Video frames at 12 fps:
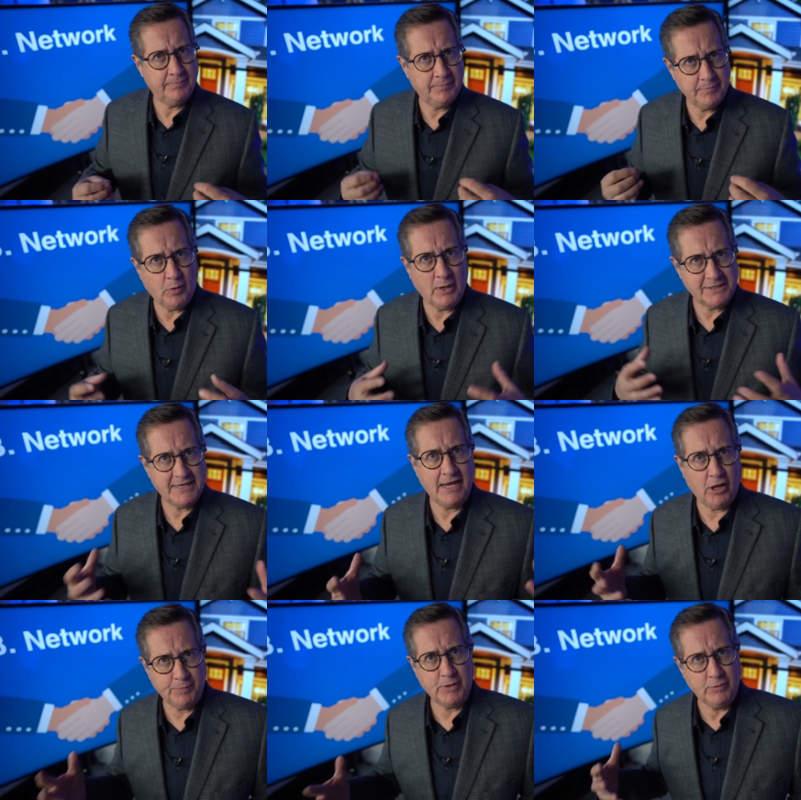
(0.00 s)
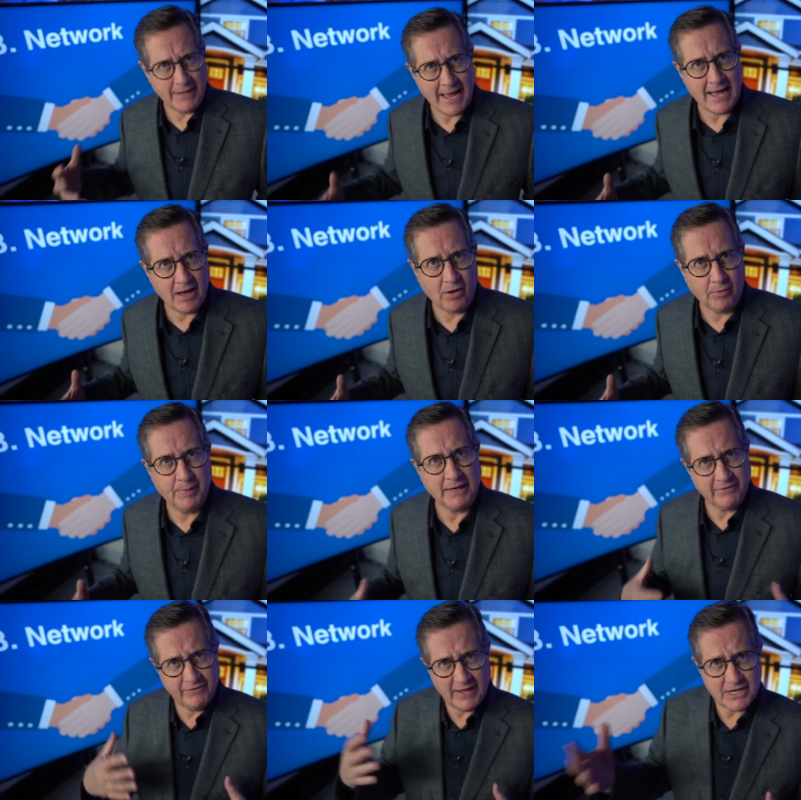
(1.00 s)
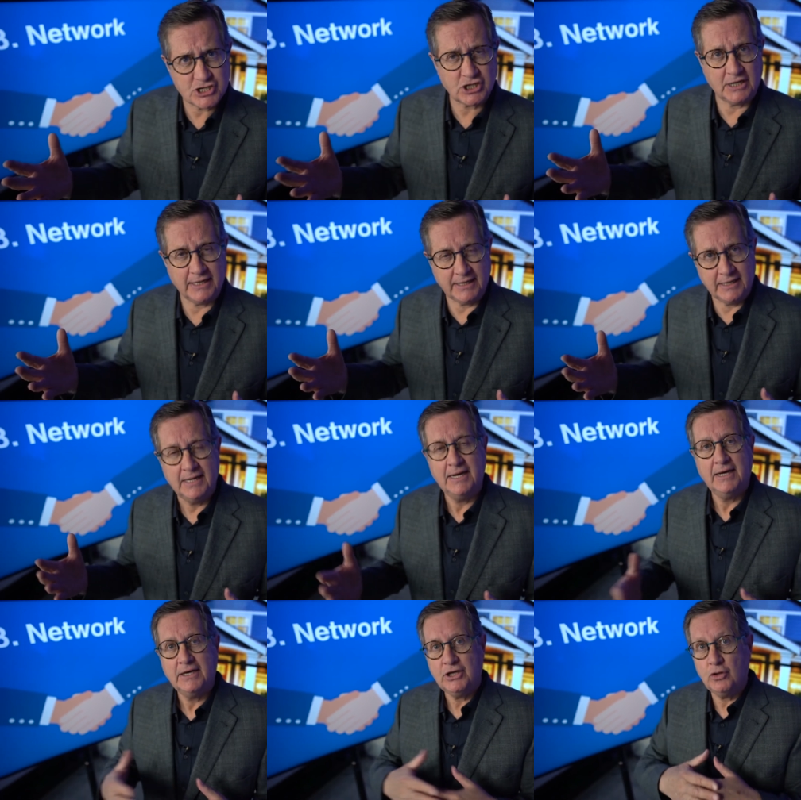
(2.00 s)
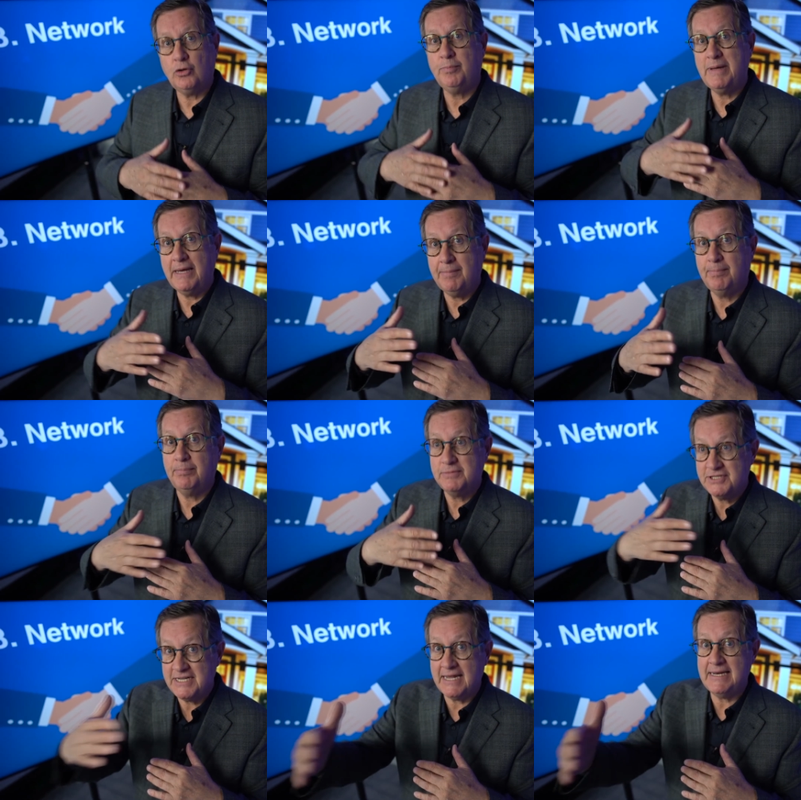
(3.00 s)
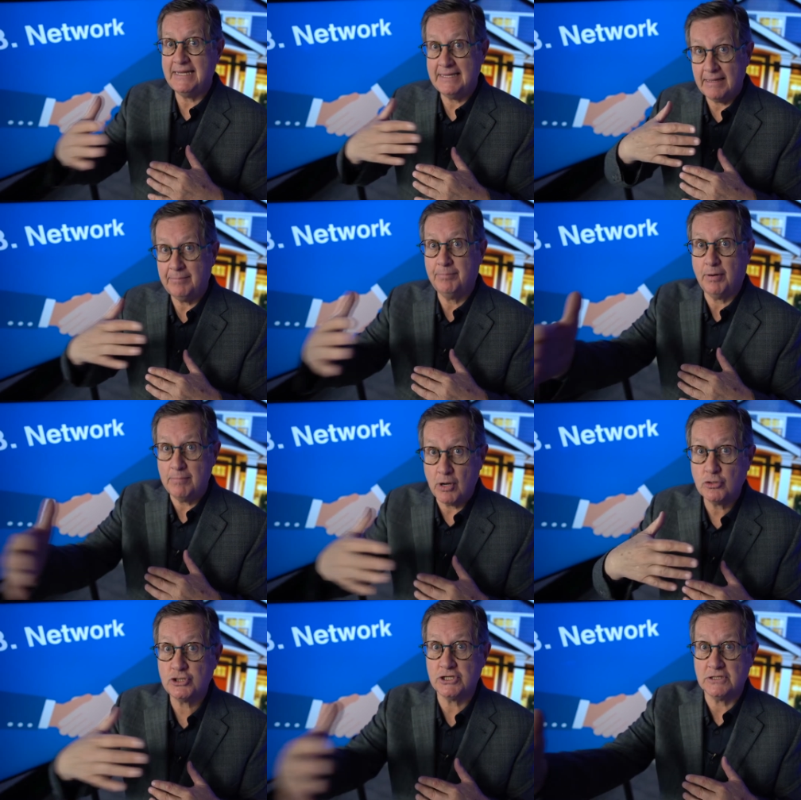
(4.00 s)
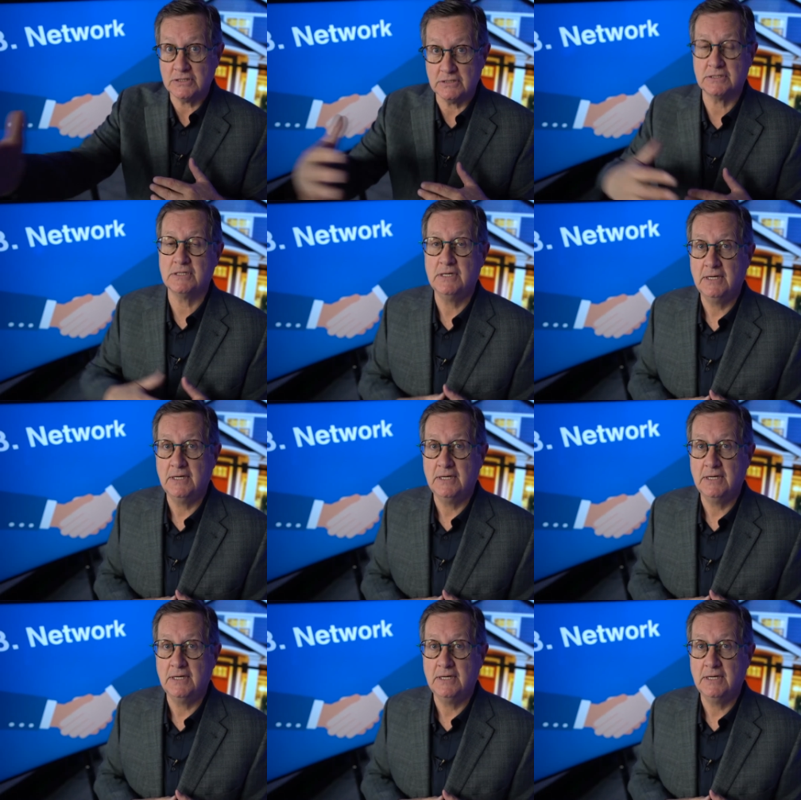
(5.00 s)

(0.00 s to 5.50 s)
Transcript: want to help you now, but eventually you'll be sending them promotions.